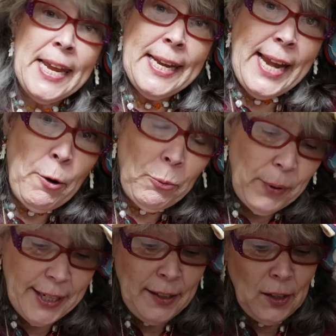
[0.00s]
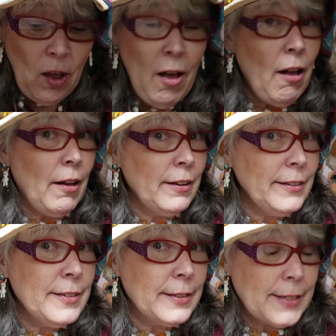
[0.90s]
Now run along,
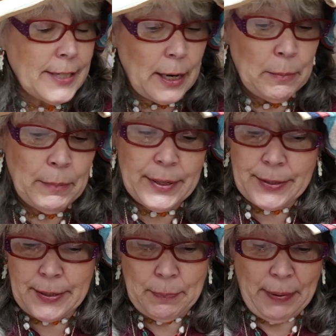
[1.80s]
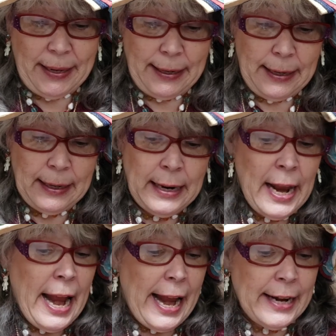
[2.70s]
said Mrs. Bunny,
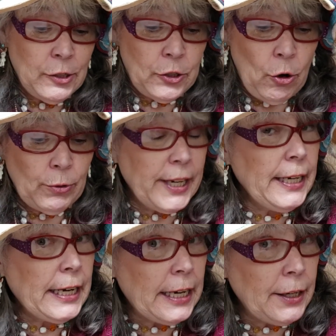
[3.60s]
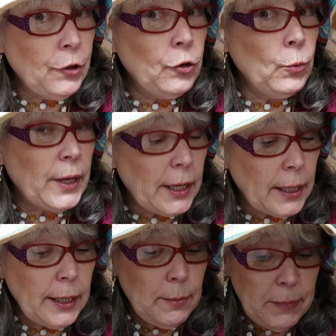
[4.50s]
and don't get into
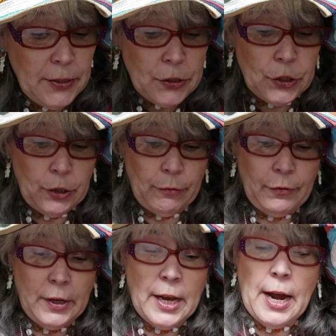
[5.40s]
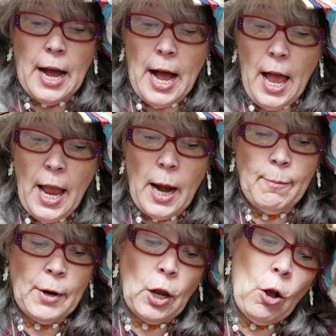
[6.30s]
any mischief.
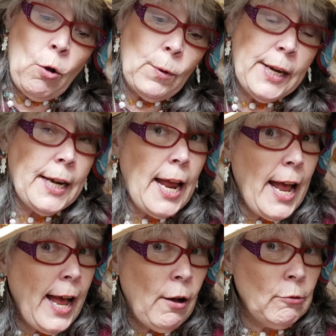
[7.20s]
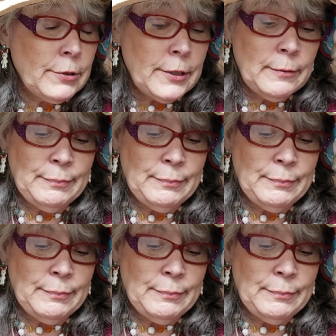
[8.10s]
I'm going out.